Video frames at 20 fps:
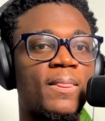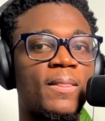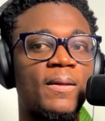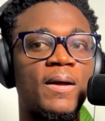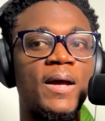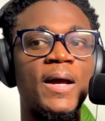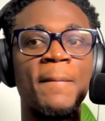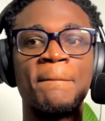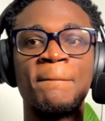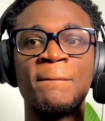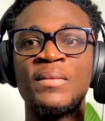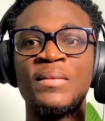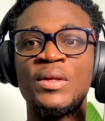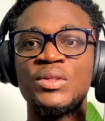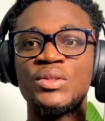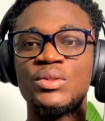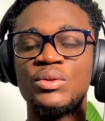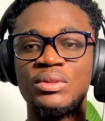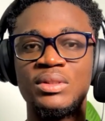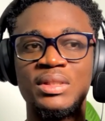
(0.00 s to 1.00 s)
All right.
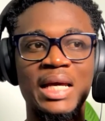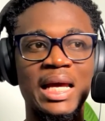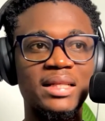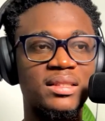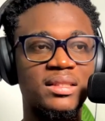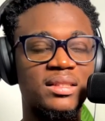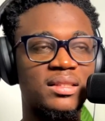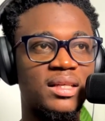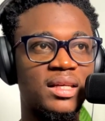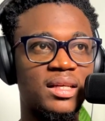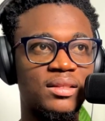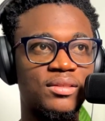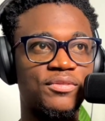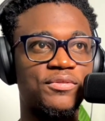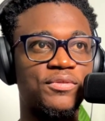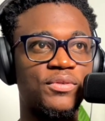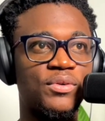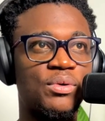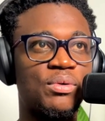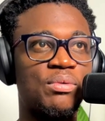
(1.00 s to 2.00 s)
So that's it
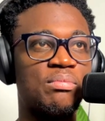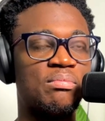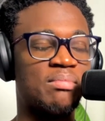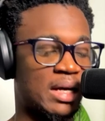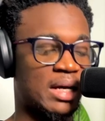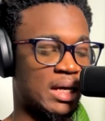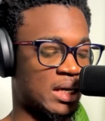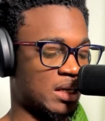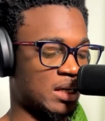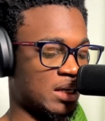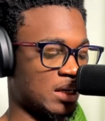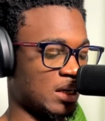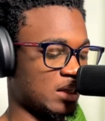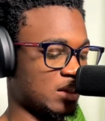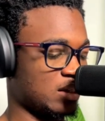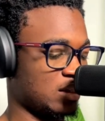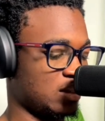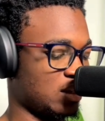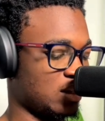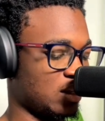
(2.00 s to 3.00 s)
for my
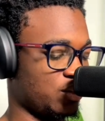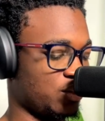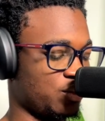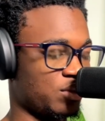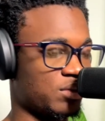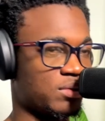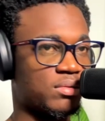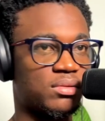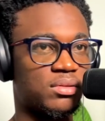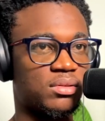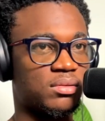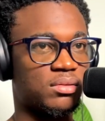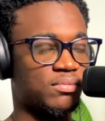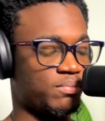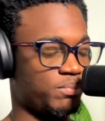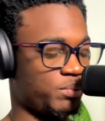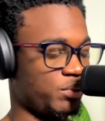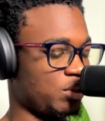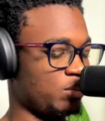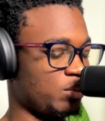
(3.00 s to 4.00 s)
extensions.
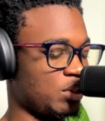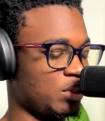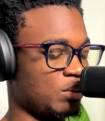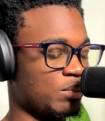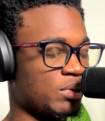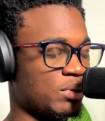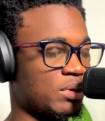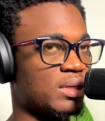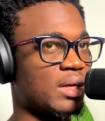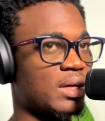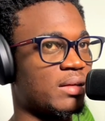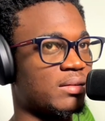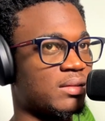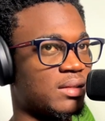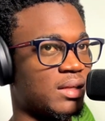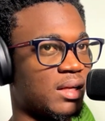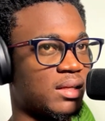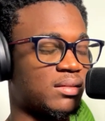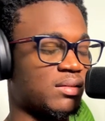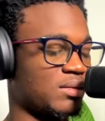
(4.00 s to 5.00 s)
Pretty minimal.
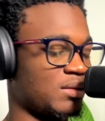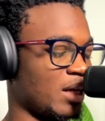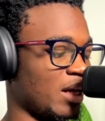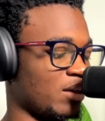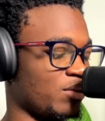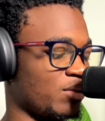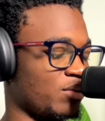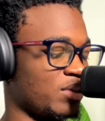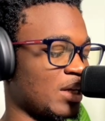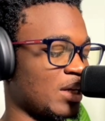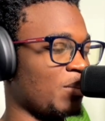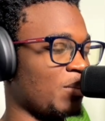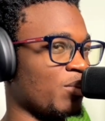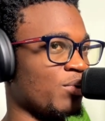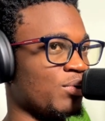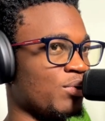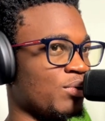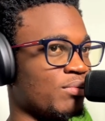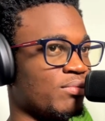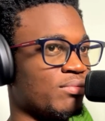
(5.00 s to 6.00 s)
Like you can see, I'm
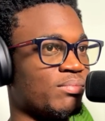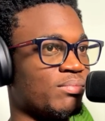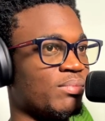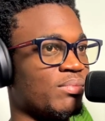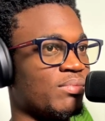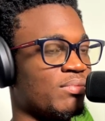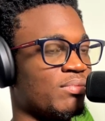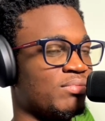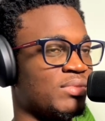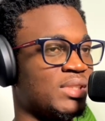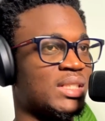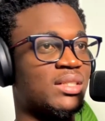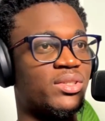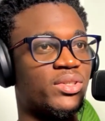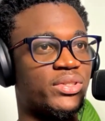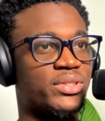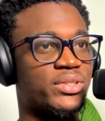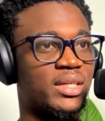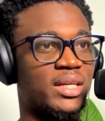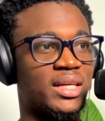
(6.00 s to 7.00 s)
gonna
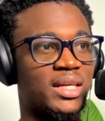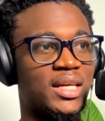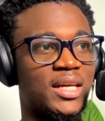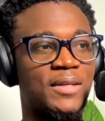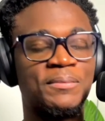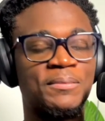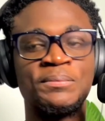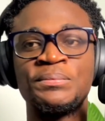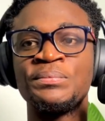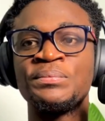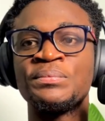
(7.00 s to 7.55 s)
declutter again.